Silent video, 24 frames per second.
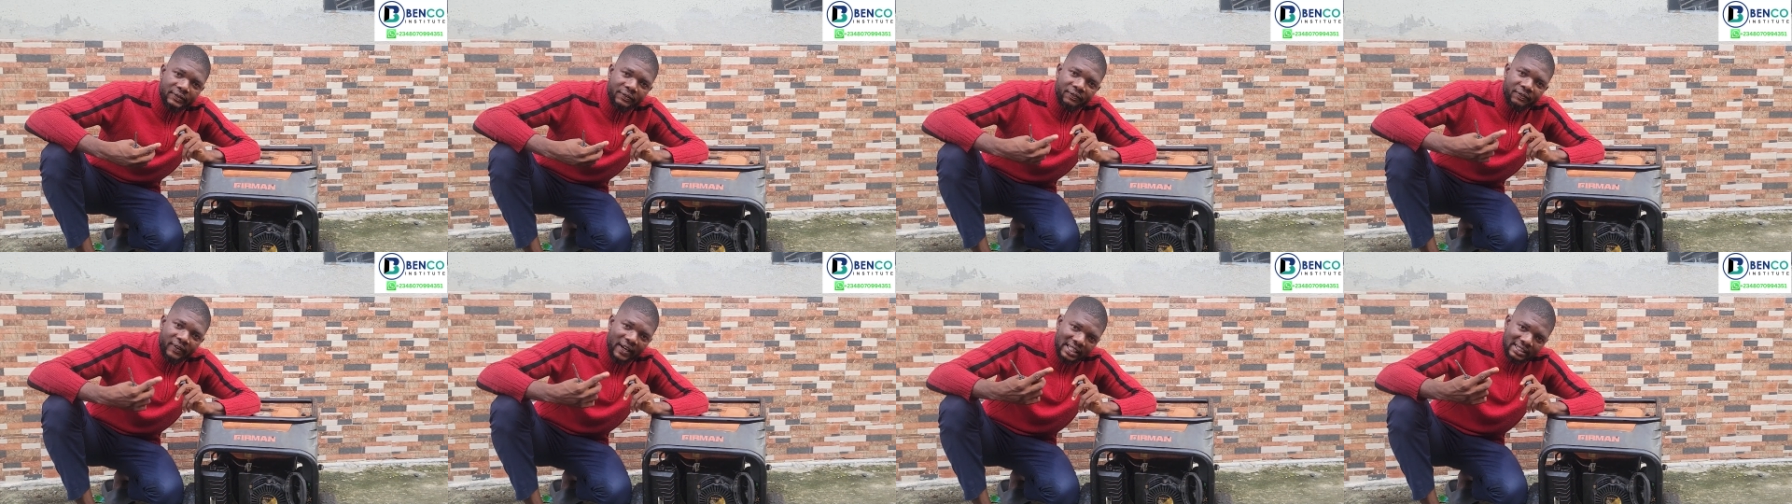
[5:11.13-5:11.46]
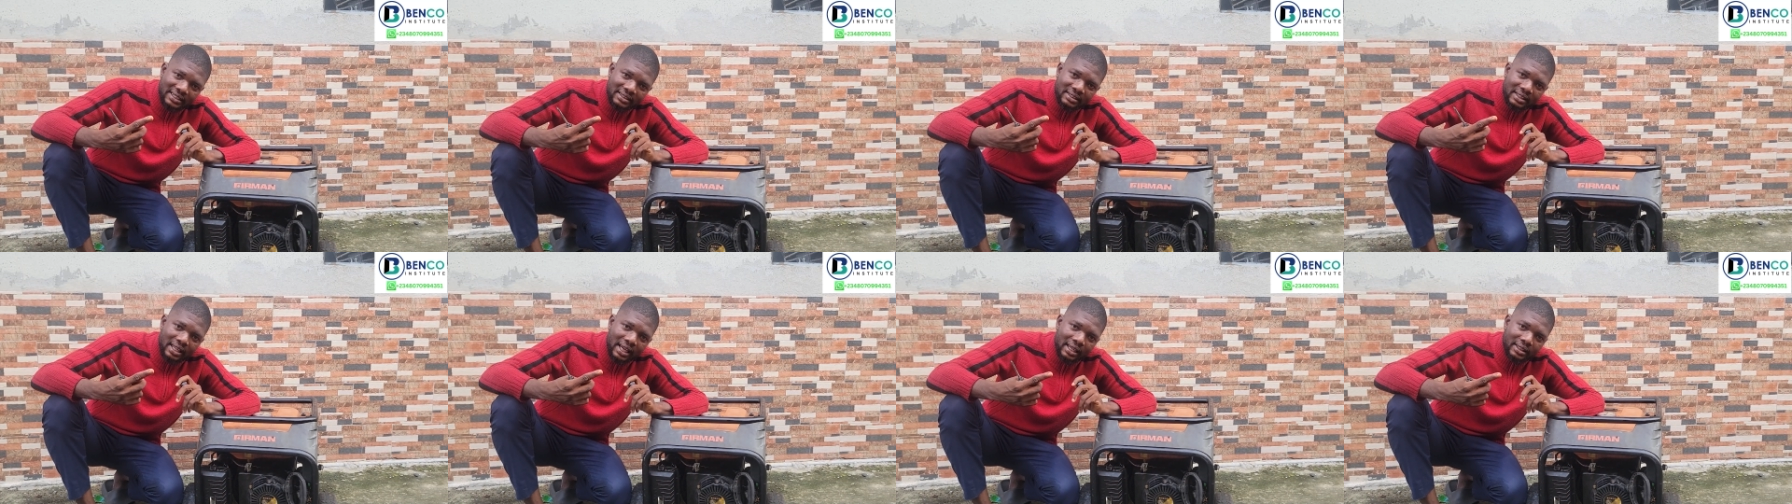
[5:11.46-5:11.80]

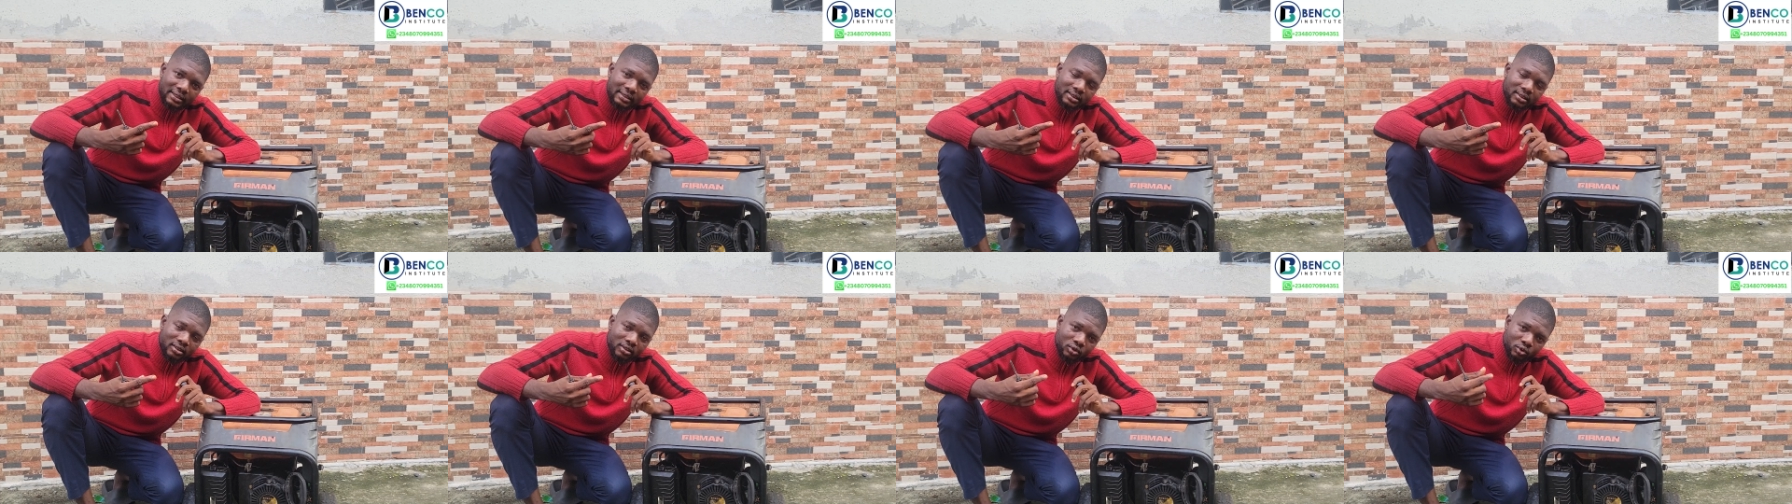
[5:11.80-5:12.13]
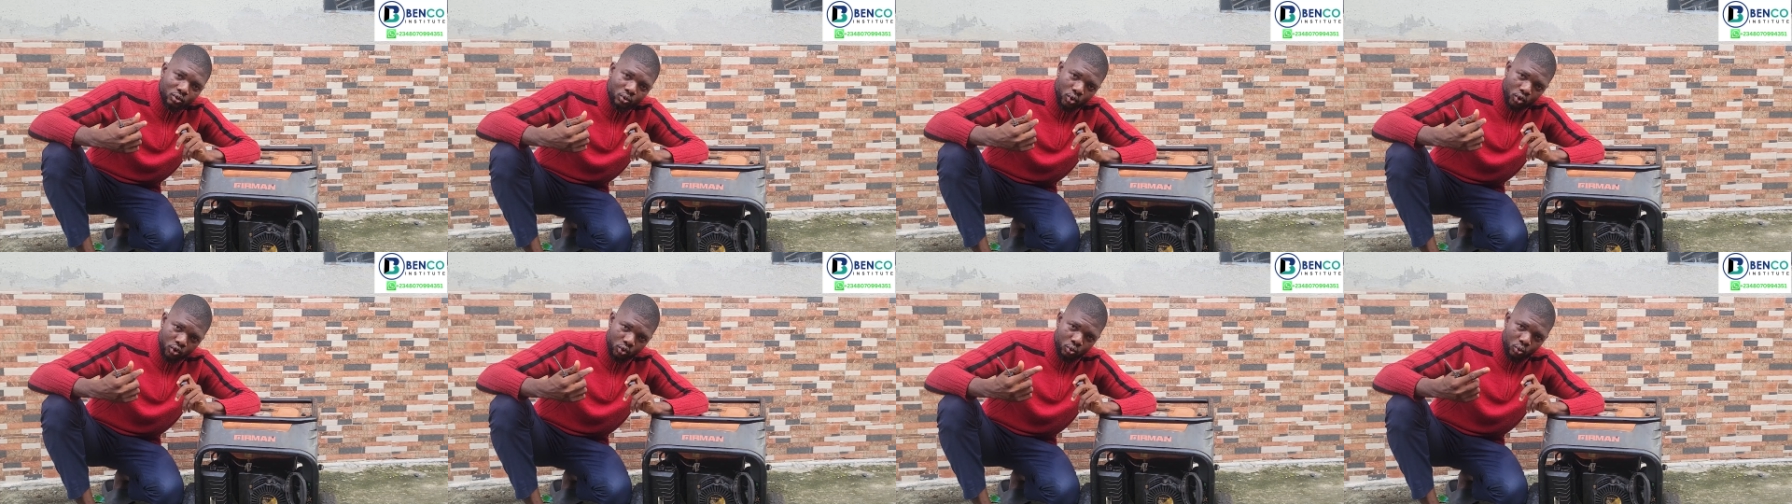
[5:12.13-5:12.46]
fast as it
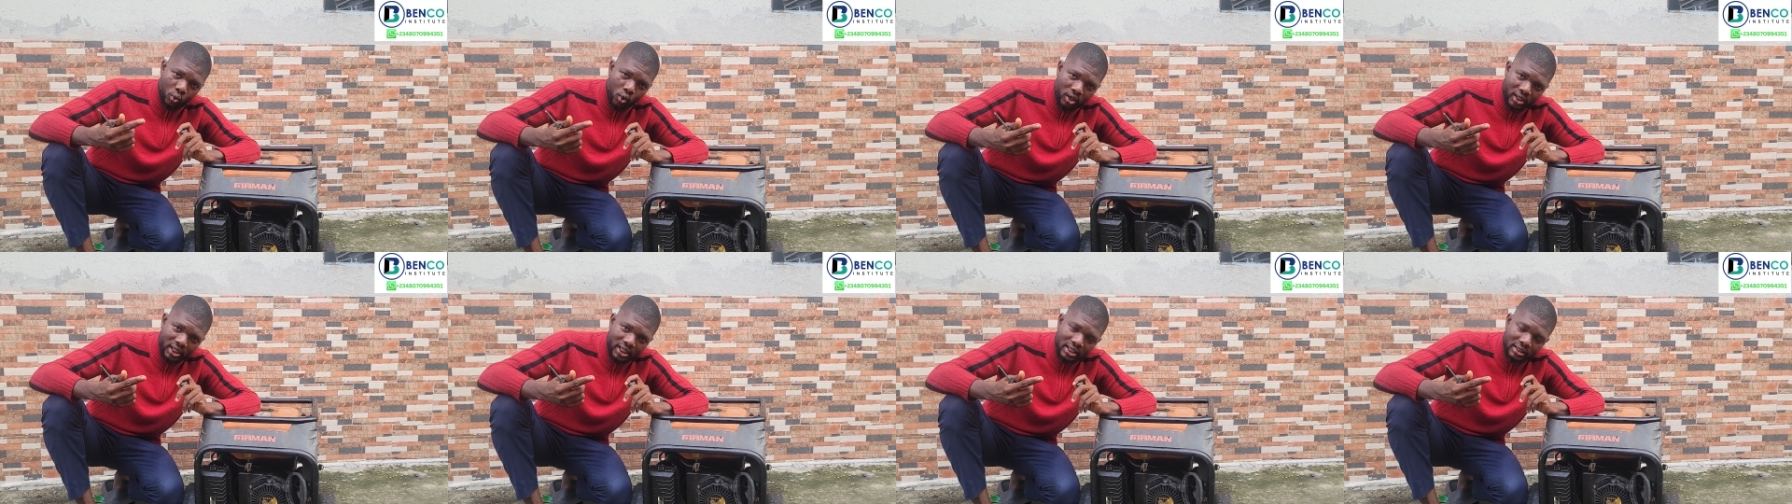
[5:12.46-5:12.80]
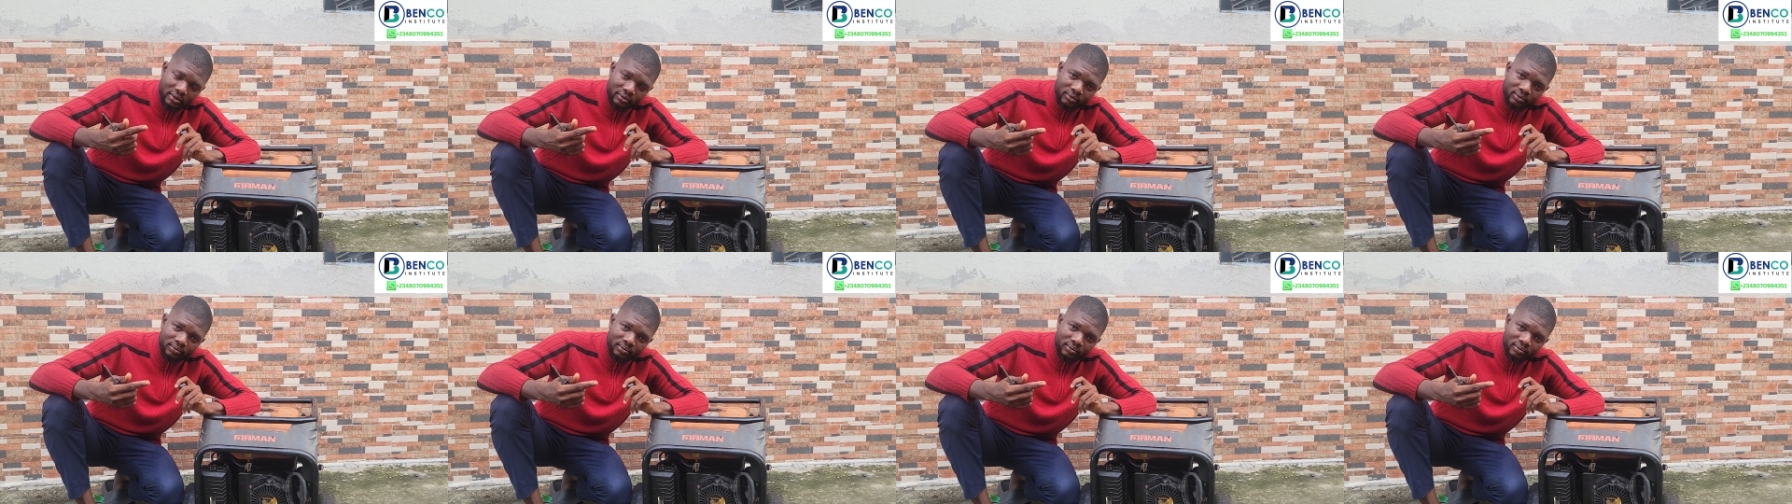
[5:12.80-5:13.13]
was
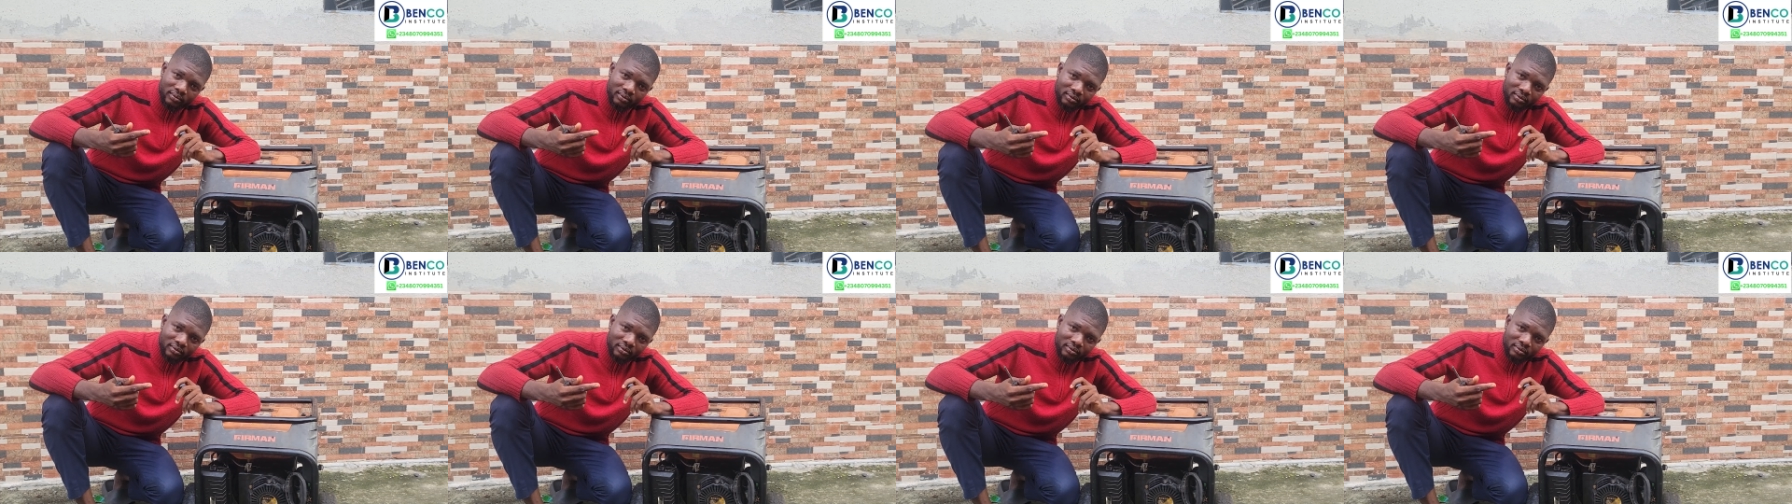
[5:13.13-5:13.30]
working.